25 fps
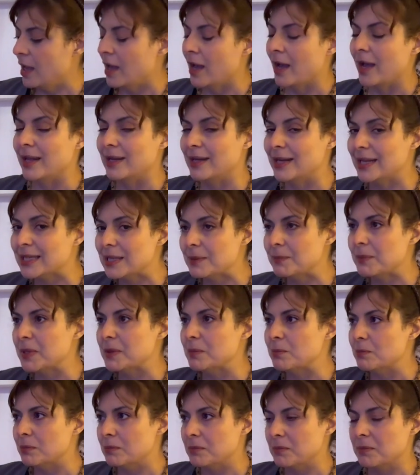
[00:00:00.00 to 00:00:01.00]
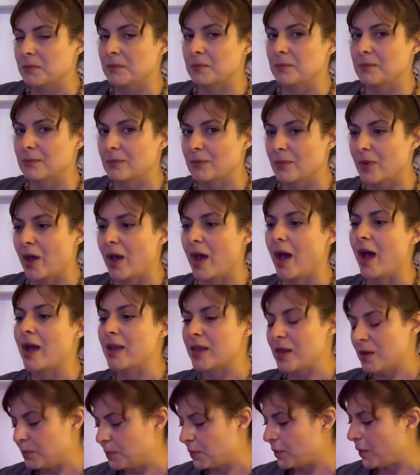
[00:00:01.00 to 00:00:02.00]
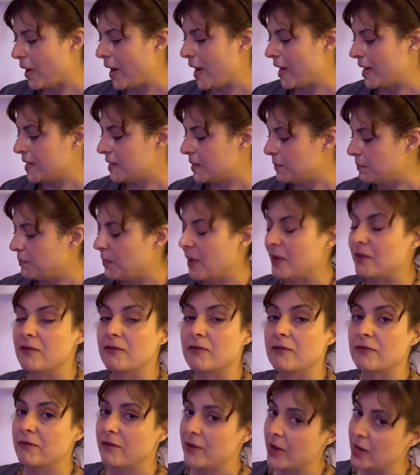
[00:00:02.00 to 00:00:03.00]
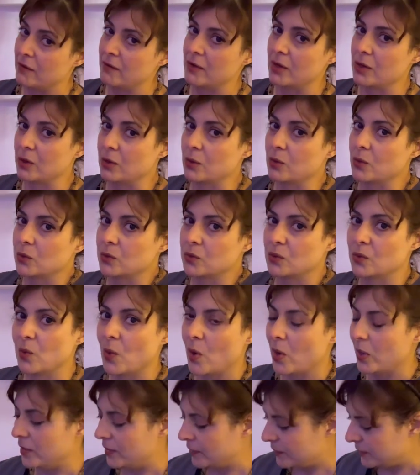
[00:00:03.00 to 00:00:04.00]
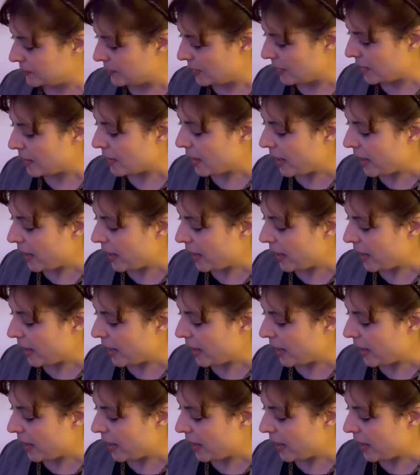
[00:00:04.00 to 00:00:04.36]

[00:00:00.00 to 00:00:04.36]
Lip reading: A little bit higher price, but very good quality.